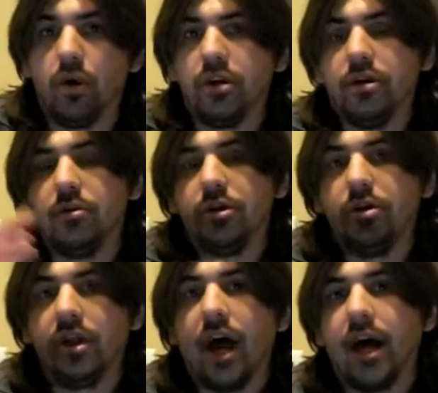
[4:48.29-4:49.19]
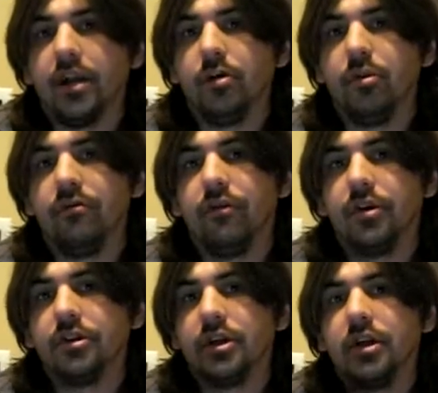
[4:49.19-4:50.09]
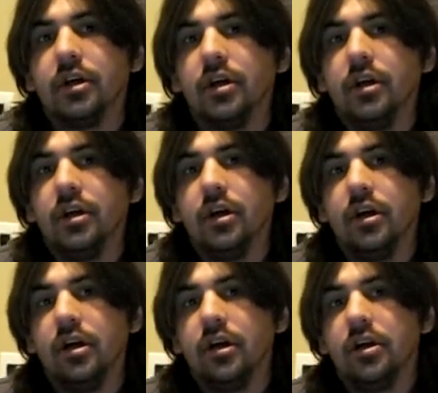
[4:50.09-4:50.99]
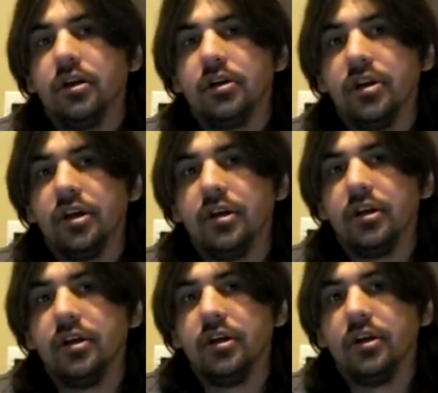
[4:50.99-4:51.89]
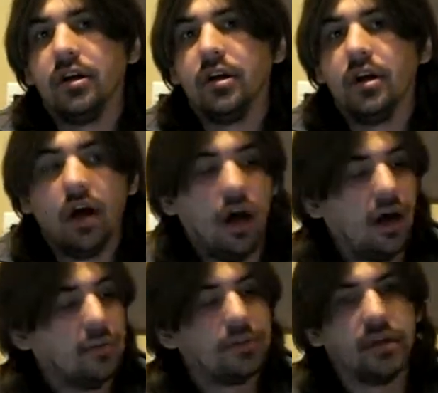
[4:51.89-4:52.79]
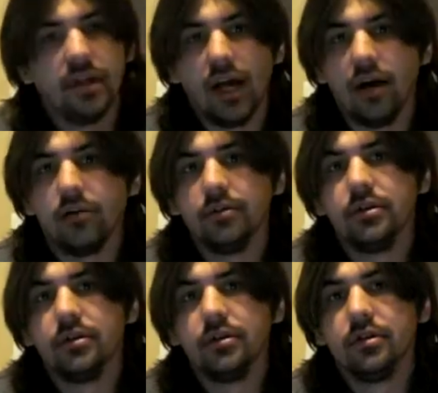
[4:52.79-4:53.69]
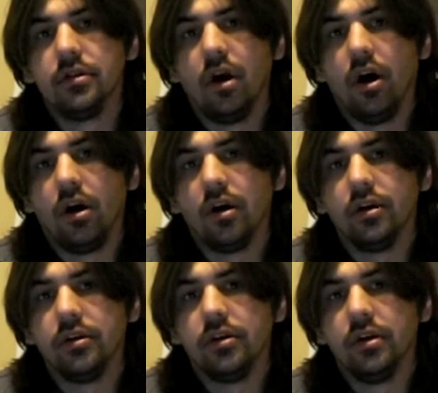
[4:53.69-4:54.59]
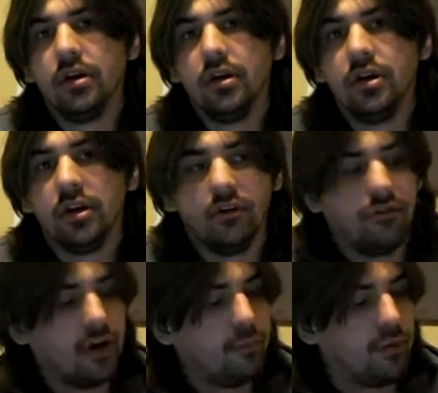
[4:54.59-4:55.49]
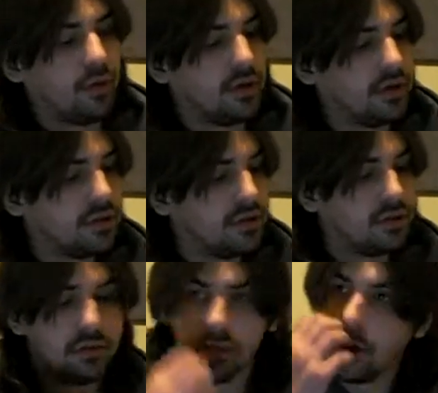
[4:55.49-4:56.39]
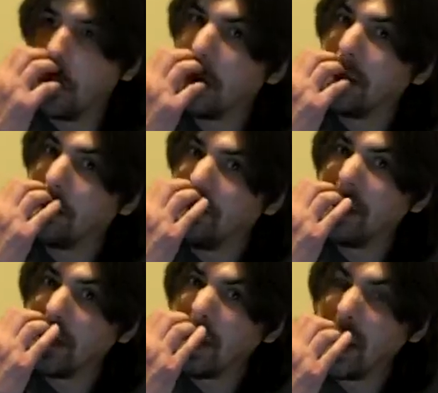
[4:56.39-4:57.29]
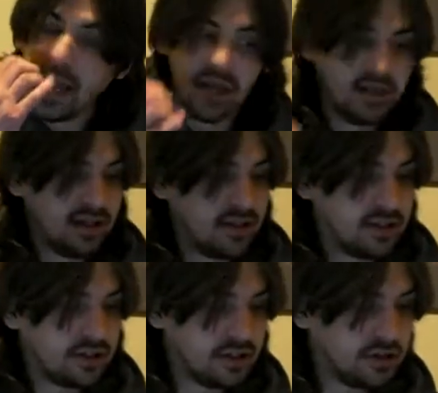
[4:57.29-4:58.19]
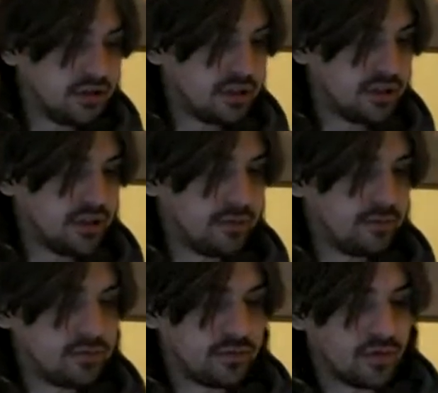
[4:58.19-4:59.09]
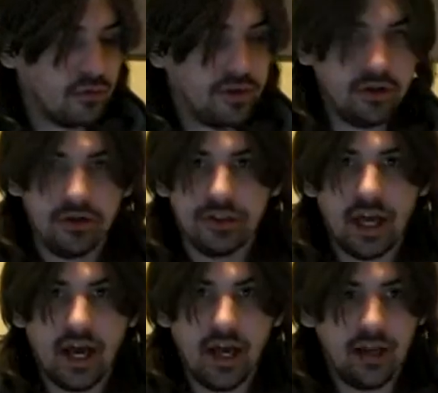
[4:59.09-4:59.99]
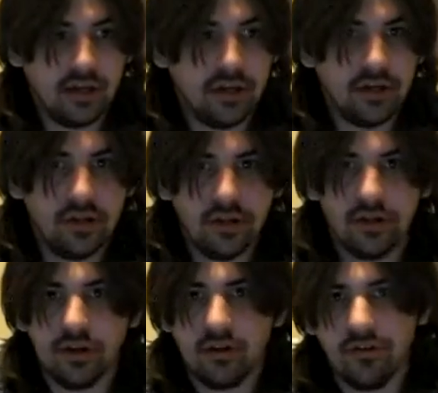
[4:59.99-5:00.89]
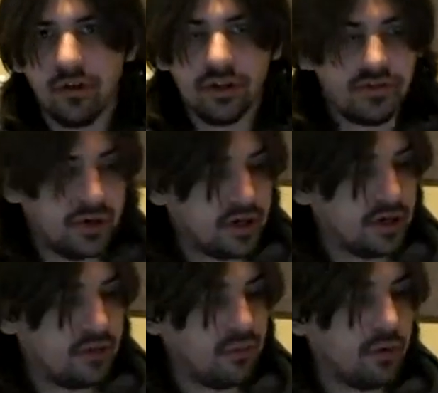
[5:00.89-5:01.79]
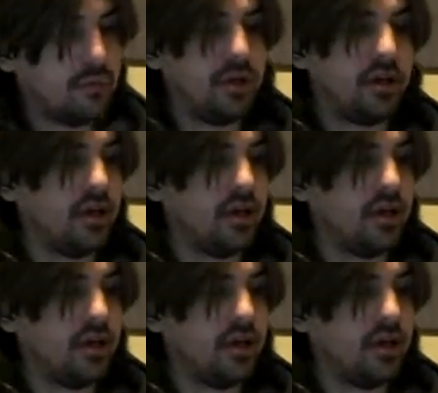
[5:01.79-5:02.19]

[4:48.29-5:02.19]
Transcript: when you do that, you're reversing the ups and downs on your fretboards. So you'd be using, when you use that, your first finger would be